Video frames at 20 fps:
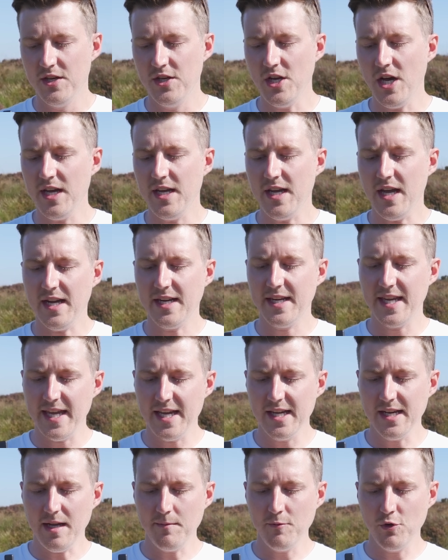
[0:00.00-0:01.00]
Now
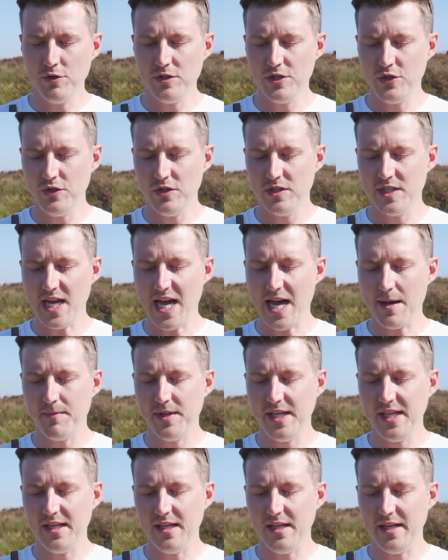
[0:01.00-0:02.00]
again, I'm going to
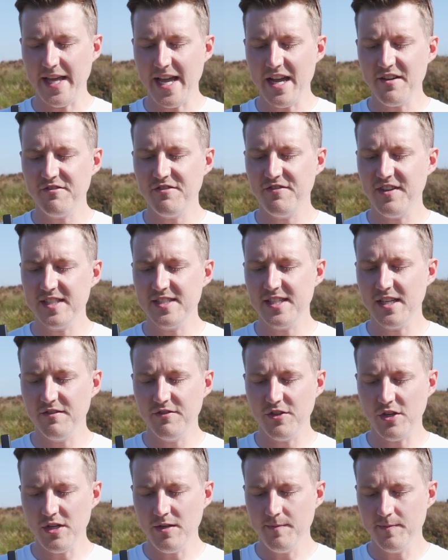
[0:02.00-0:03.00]
tap the left
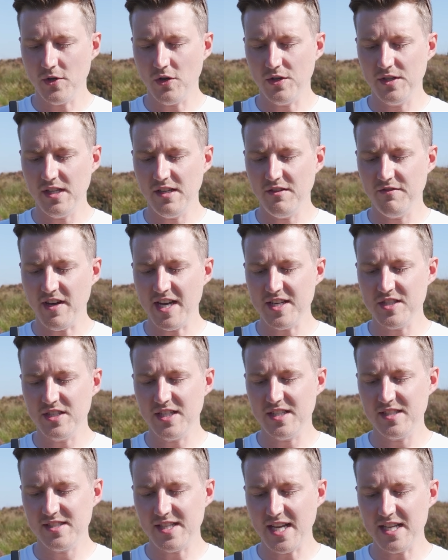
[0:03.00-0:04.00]
facing view on the
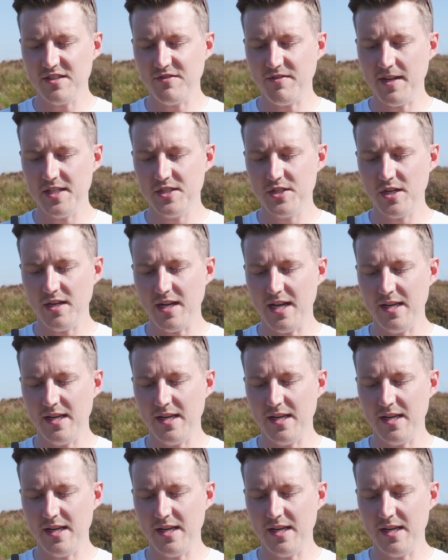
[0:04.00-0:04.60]
Vision Assist feature,